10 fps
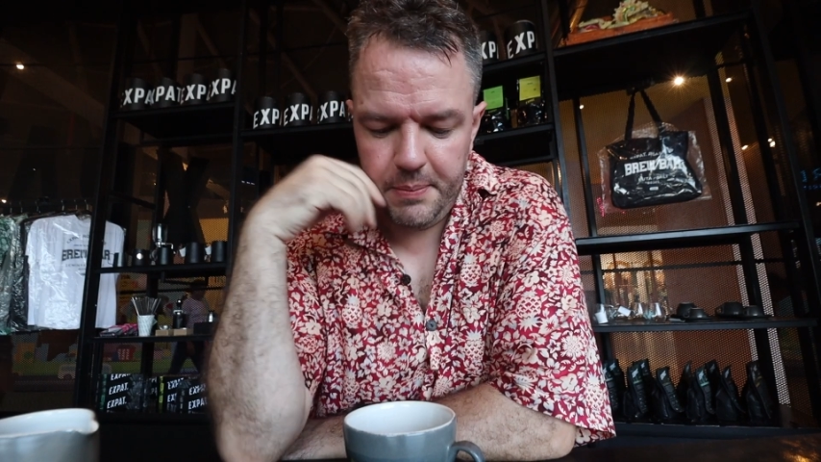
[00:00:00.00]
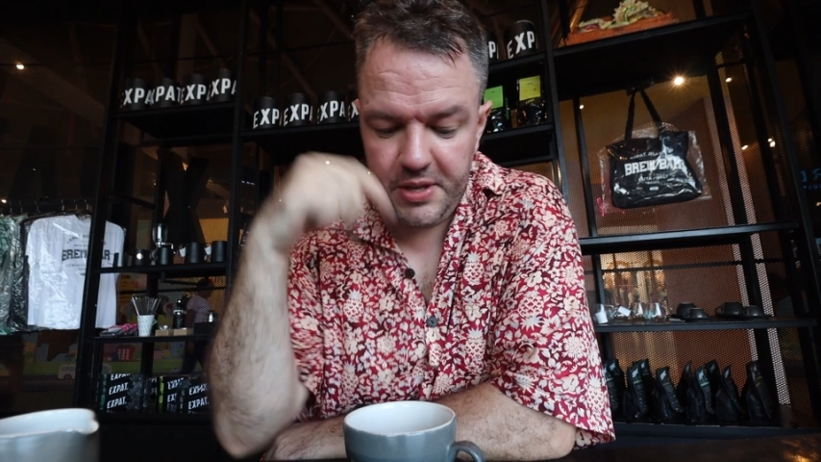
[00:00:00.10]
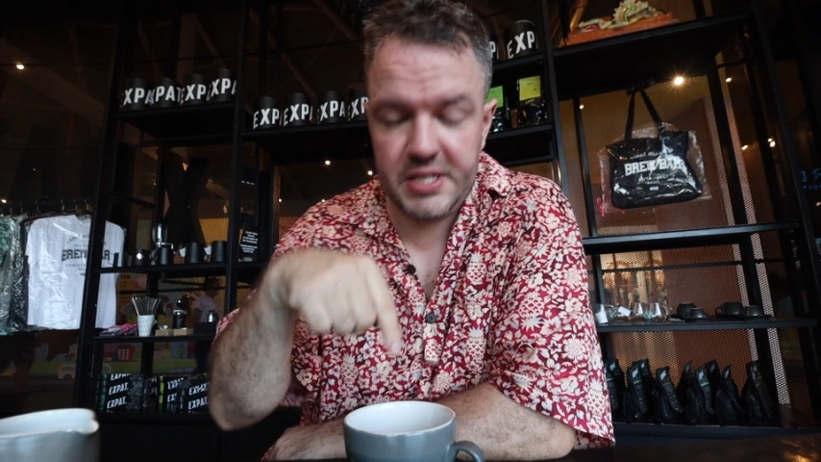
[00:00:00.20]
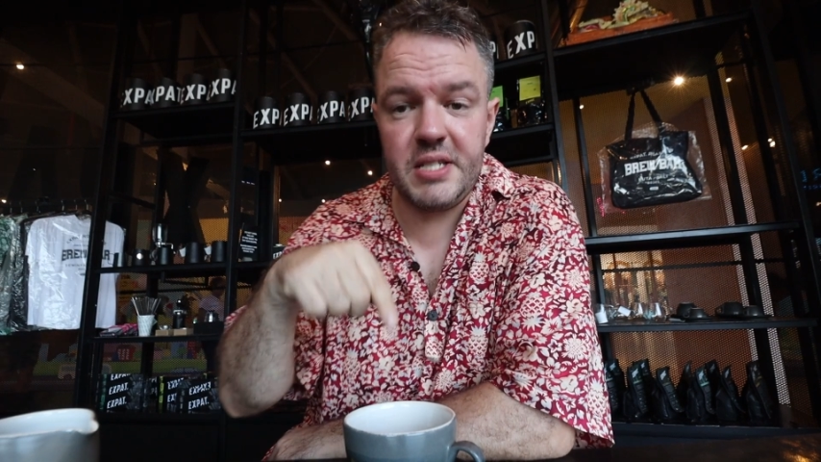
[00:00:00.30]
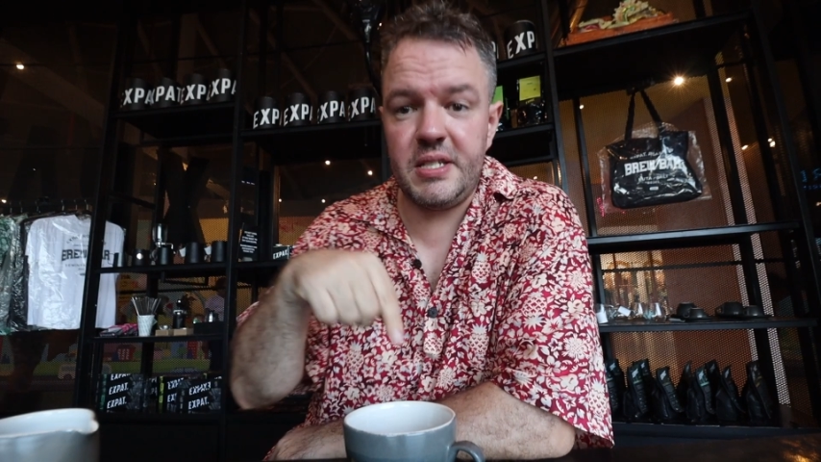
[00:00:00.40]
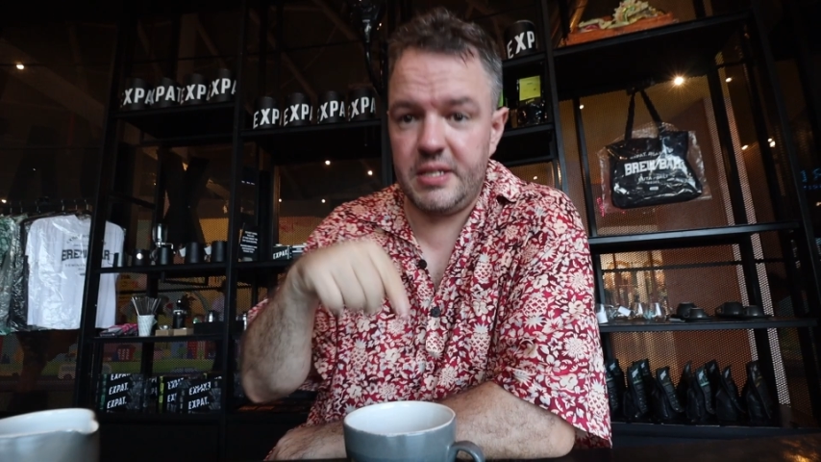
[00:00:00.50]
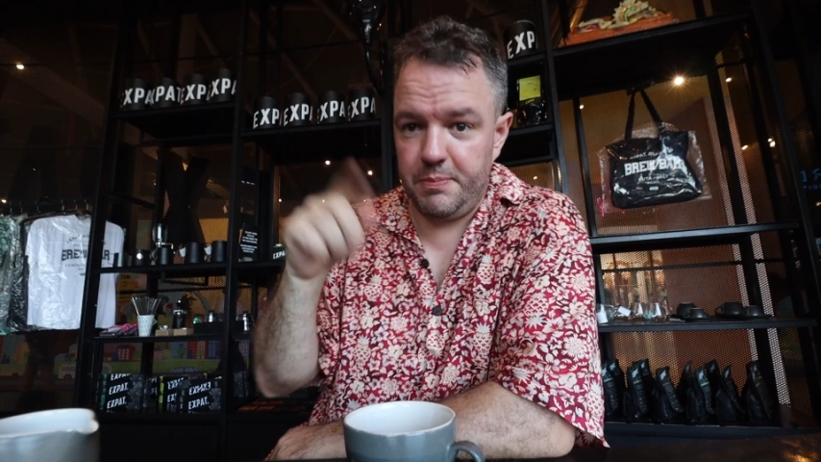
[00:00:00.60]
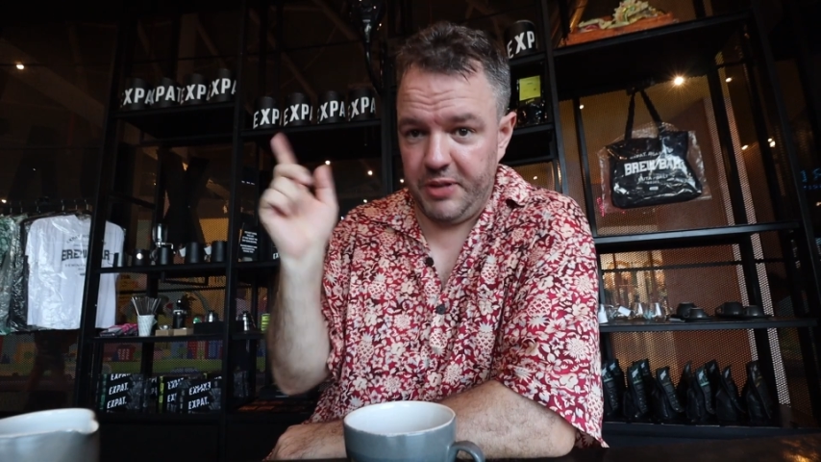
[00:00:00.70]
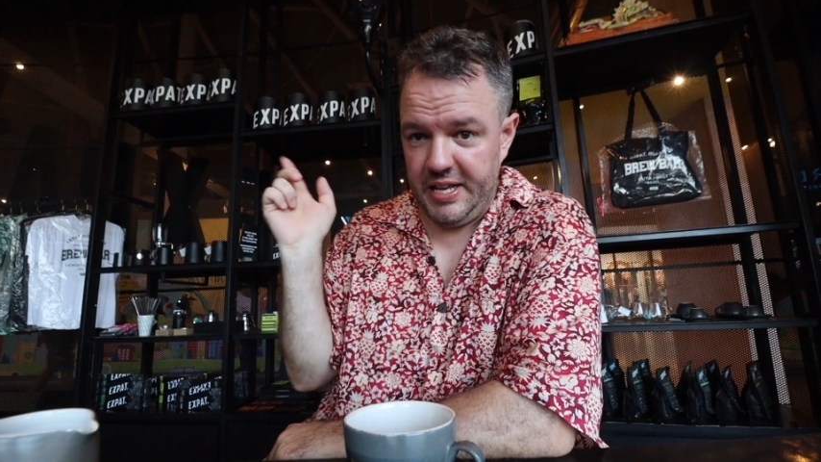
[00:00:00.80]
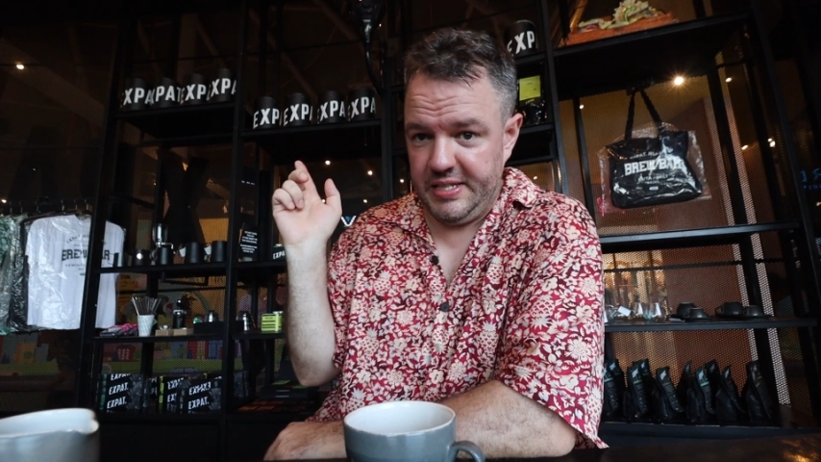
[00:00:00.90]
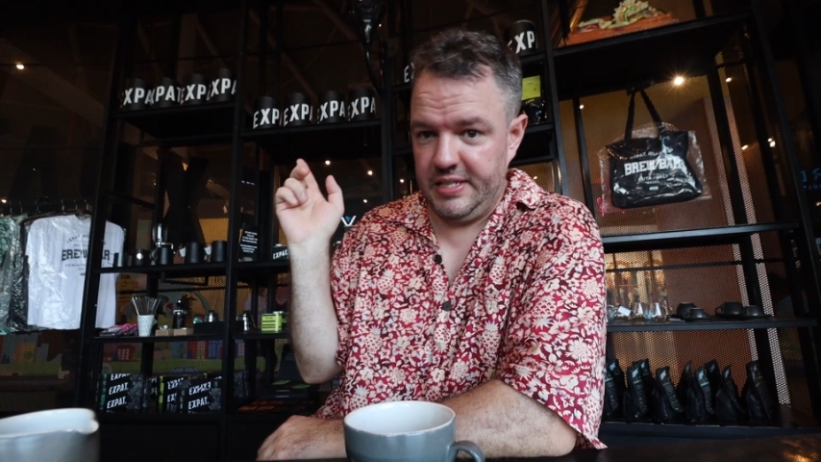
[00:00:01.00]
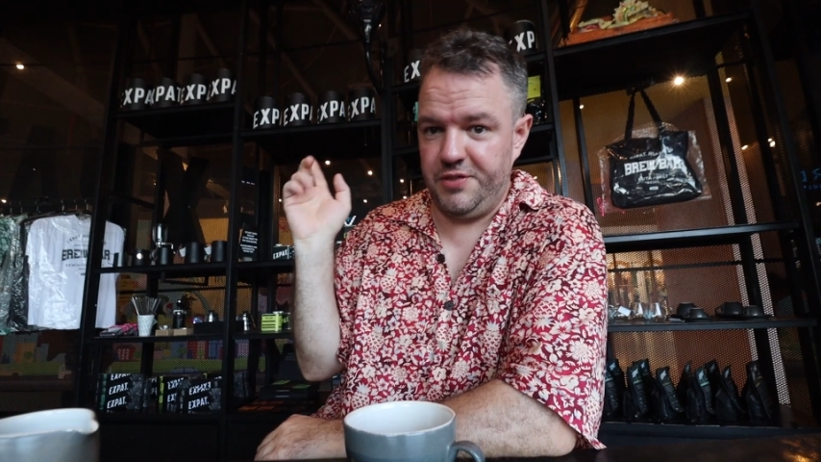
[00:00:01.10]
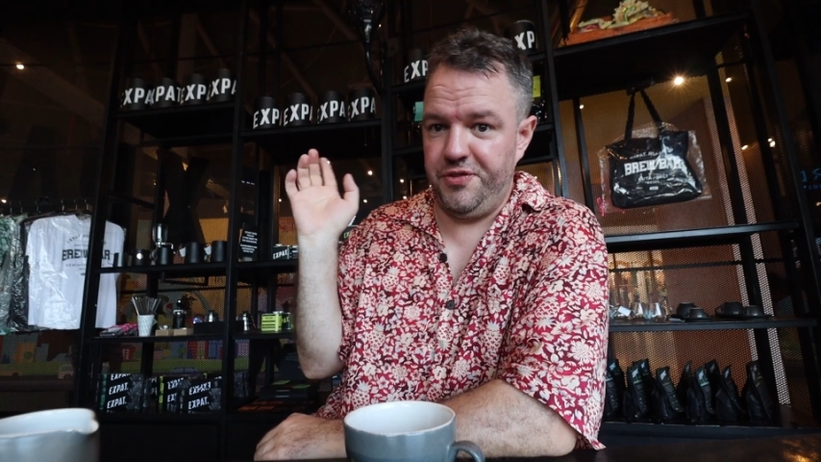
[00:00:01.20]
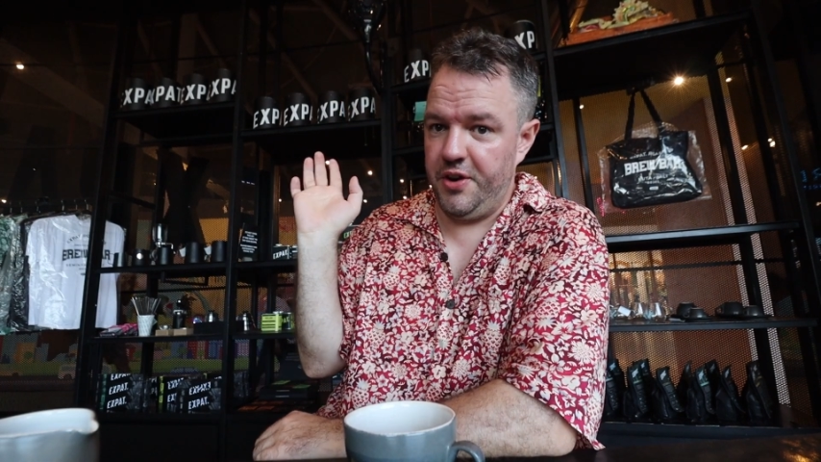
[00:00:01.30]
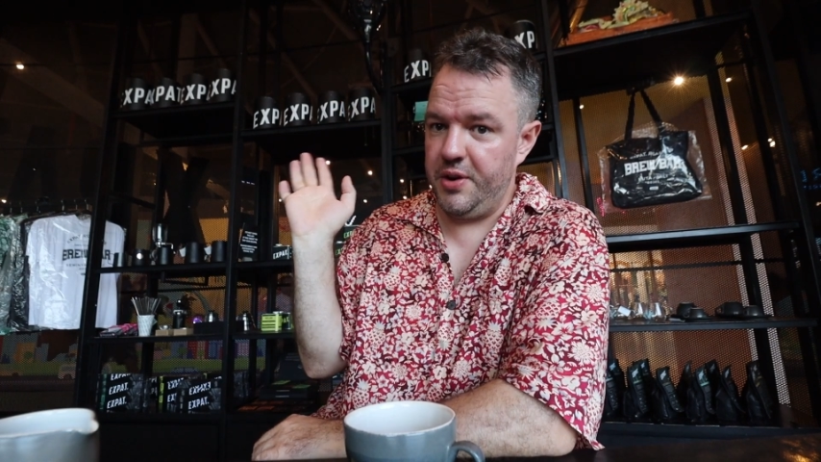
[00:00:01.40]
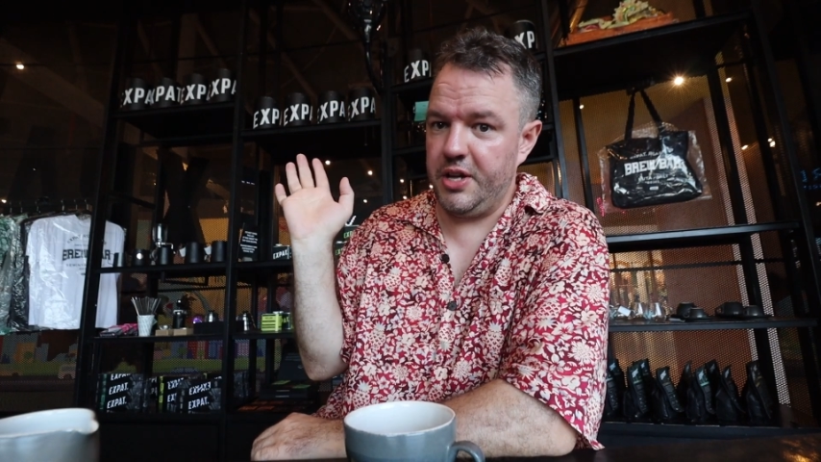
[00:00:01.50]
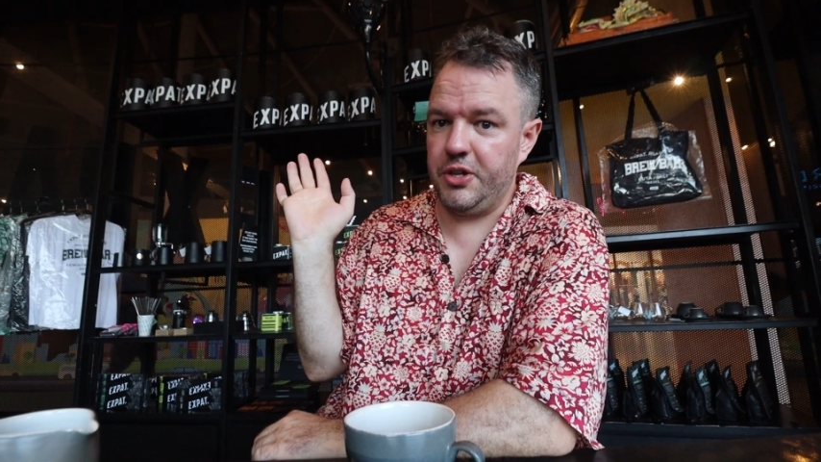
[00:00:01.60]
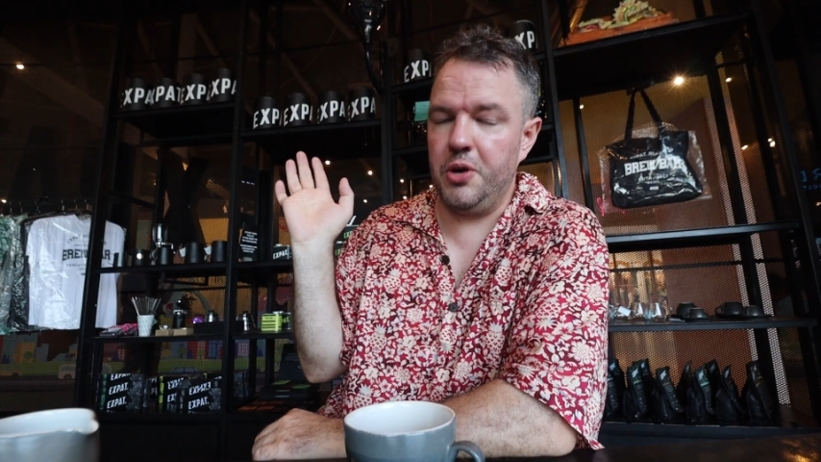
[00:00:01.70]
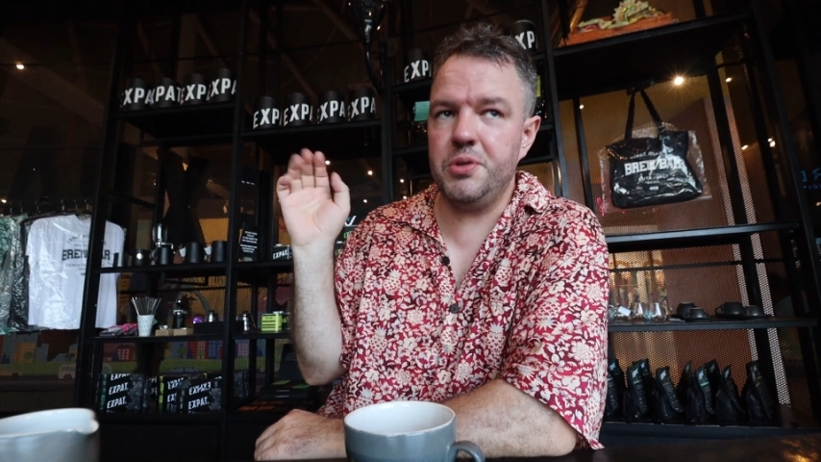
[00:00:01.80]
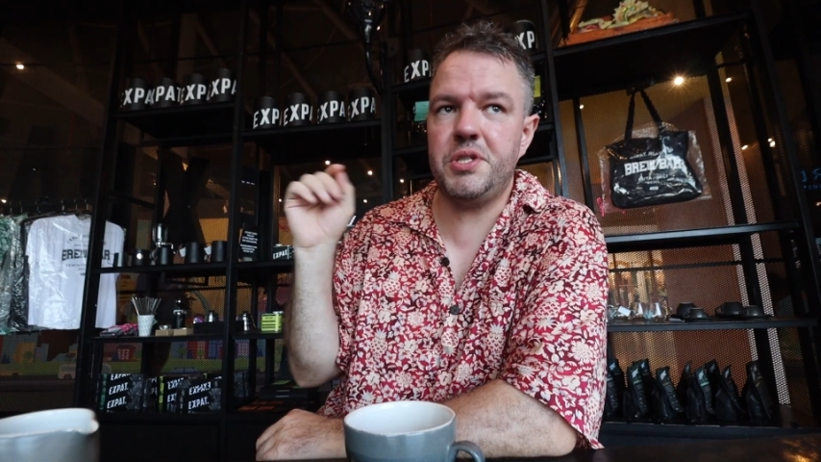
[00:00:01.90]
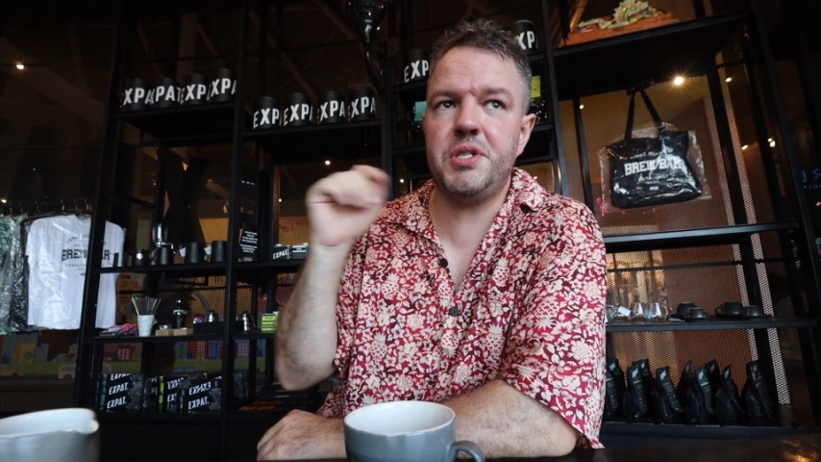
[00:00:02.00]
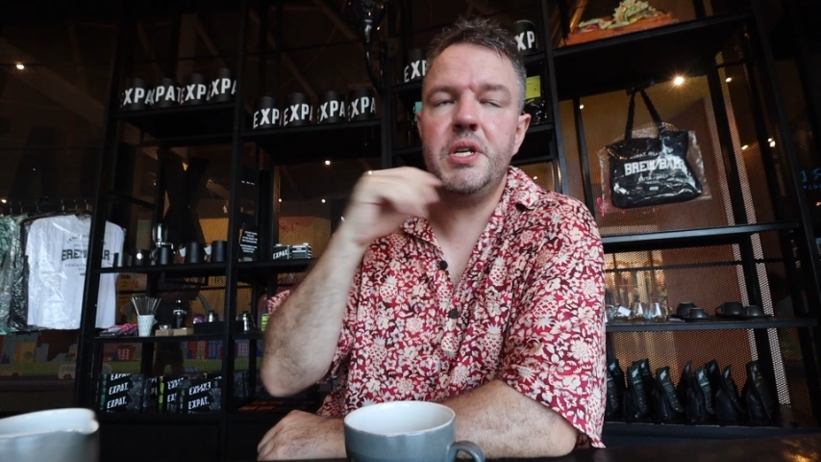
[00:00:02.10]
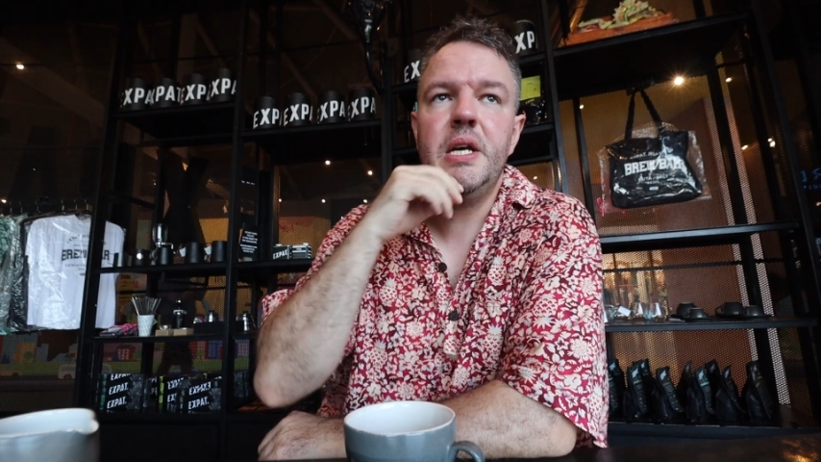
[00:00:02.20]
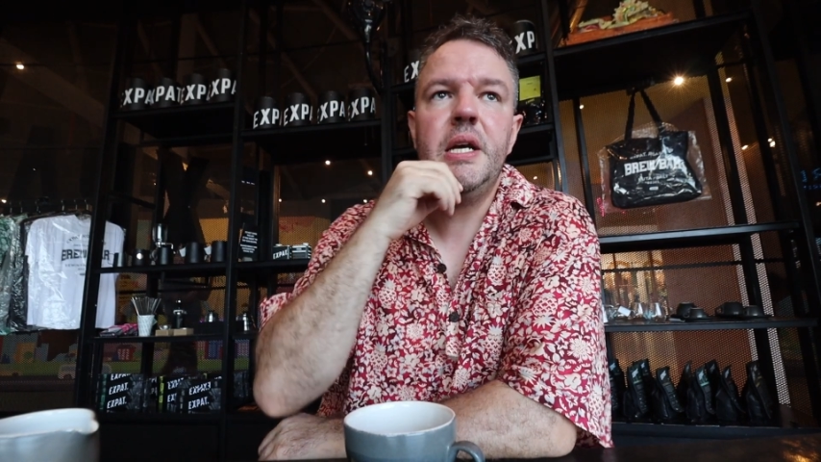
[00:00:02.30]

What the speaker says: This place is very close.